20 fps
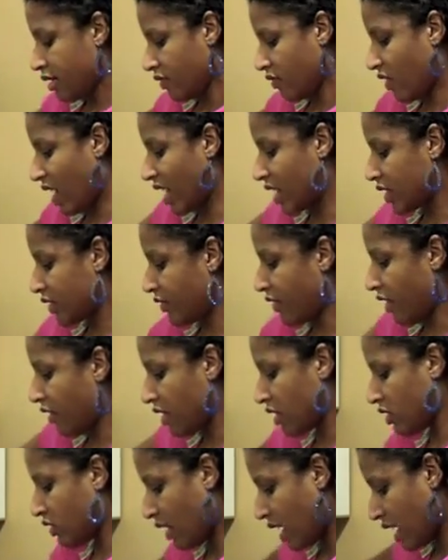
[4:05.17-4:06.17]
That's very
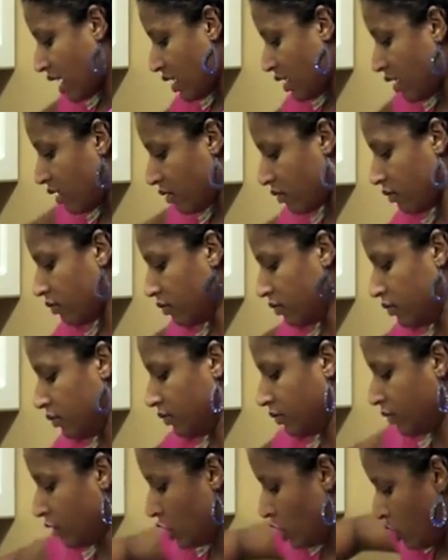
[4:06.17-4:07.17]
great.
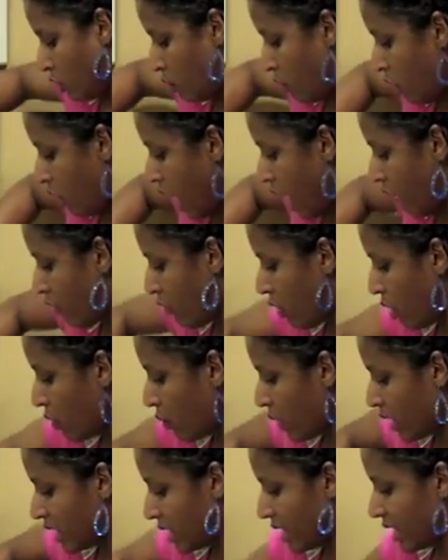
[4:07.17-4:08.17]
Everyone
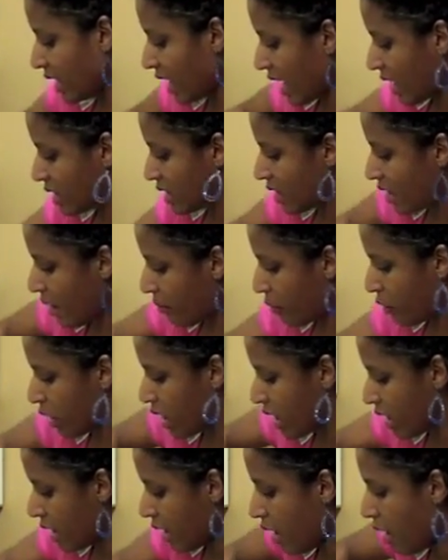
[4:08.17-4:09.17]
wants to get to that point.